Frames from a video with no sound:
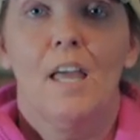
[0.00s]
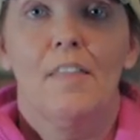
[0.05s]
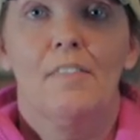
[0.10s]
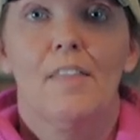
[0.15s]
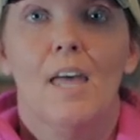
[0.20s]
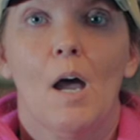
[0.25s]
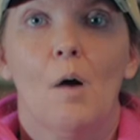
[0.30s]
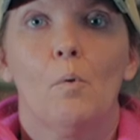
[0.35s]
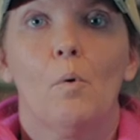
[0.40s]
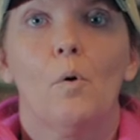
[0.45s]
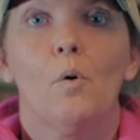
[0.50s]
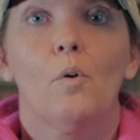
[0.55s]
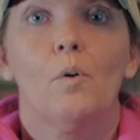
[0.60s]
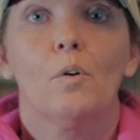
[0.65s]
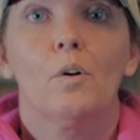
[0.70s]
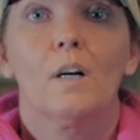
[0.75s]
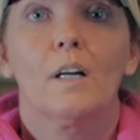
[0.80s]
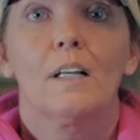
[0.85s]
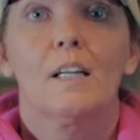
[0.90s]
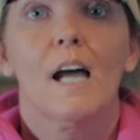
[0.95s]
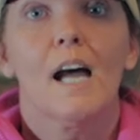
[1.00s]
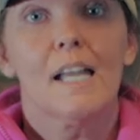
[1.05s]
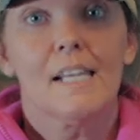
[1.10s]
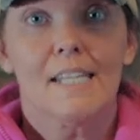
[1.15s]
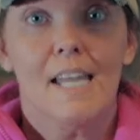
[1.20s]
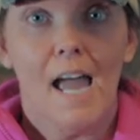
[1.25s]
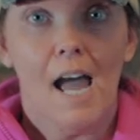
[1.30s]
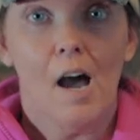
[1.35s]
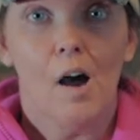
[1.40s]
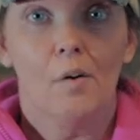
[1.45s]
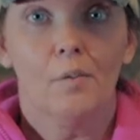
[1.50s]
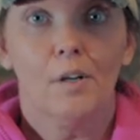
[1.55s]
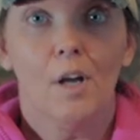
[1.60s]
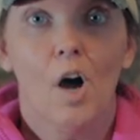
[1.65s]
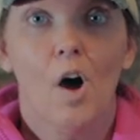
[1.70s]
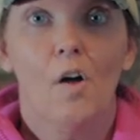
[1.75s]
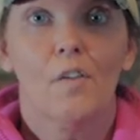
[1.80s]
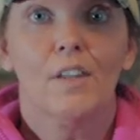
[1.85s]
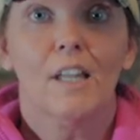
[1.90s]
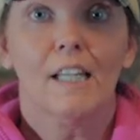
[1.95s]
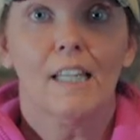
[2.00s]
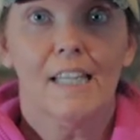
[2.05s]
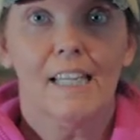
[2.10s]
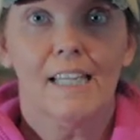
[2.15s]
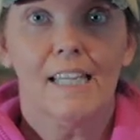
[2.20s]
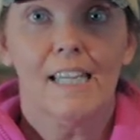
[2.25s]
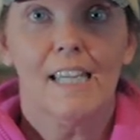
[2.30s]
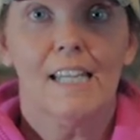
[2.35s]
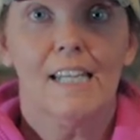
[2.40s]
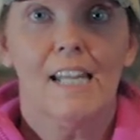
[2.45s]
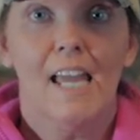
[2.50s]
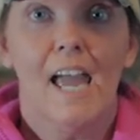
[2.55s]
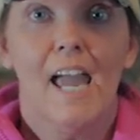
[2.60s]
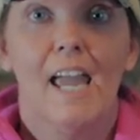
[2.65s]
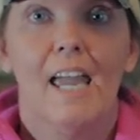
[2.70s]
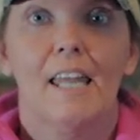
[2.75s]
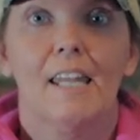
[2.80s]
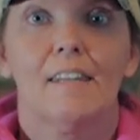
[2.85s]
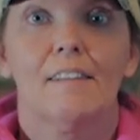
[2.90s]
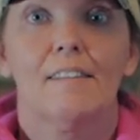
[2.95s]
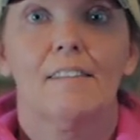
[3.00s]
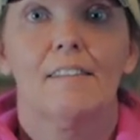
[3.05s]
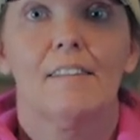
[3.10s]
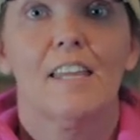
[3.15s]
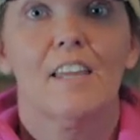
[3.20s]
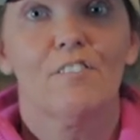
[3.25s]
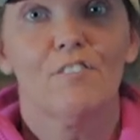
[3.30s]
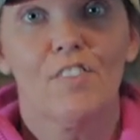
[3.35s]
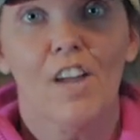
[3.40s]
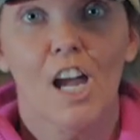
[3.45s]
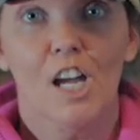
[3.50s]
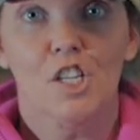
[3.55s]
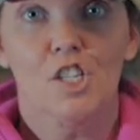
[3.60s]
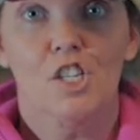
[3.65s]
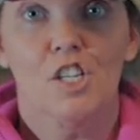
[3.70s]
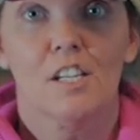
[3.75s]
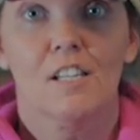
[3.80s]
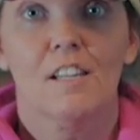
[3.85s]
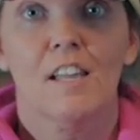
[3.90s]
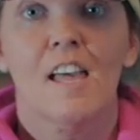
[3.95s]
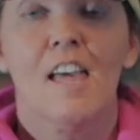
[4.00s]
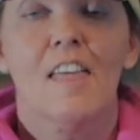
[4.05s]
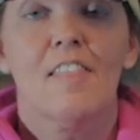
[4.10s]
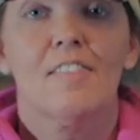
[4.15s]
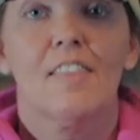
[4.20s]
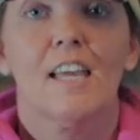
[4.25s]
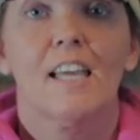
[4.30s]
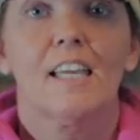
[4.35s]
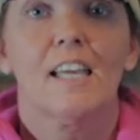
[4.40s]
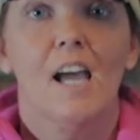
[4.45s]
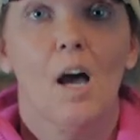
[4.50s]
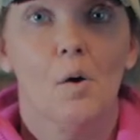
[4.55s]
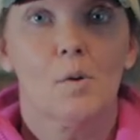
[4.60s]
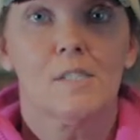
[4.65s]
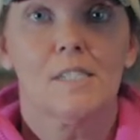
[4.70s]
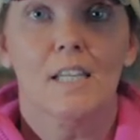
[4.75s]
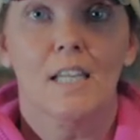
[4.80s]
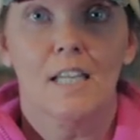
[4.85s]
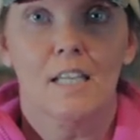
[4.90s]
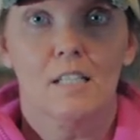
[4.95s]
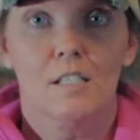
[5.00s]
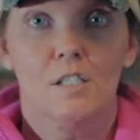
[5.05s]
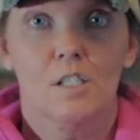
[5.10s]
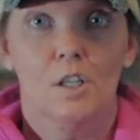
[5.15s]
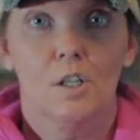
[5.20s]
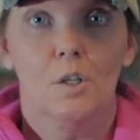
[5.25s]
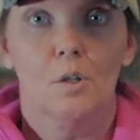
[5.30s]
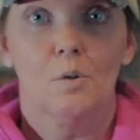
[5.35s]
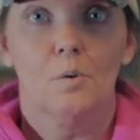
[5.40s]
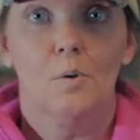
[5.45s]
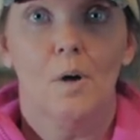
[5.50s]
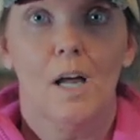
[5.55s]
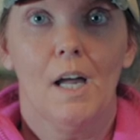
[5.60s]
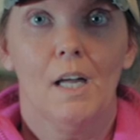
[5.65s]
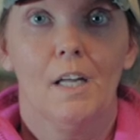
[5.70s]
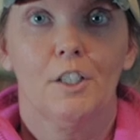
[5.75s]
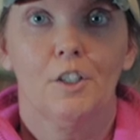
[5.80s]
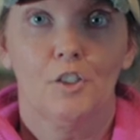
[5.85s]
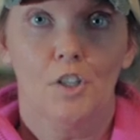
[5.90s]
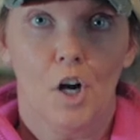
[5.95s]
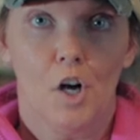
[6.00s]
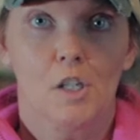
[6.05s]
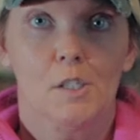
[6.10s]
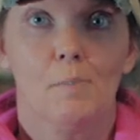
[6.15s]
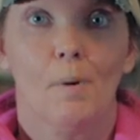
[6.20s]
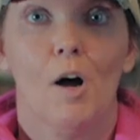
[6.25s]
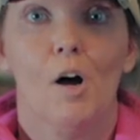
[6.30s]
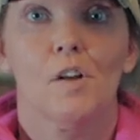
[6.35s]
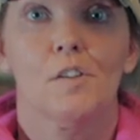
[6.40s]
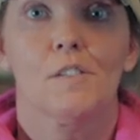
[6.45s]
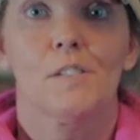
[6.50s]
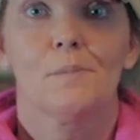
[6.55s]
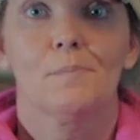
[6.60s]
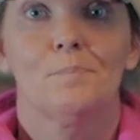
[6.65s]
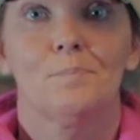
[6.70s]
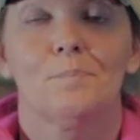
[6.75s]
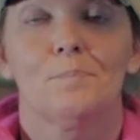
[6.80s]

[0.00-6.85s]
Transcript: that will cut down on the licking and the infection that goes into your dog's paws.